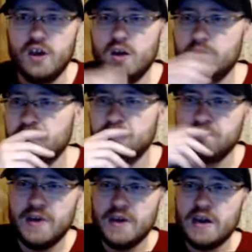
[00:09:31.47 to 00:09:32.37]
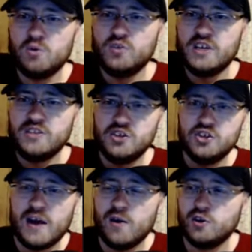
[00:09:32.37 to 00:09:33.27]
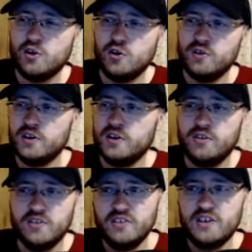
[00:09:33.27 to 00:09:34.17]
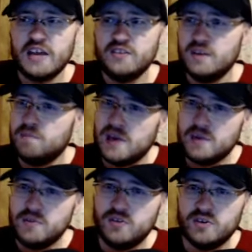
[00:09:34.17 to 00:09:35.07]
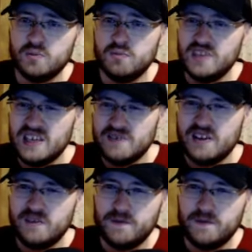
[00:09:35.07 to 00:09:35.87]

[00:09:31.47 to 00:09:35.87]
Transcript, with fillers: Hmm, I'm gonna take this shower curtain because this guy said maybe there's some even a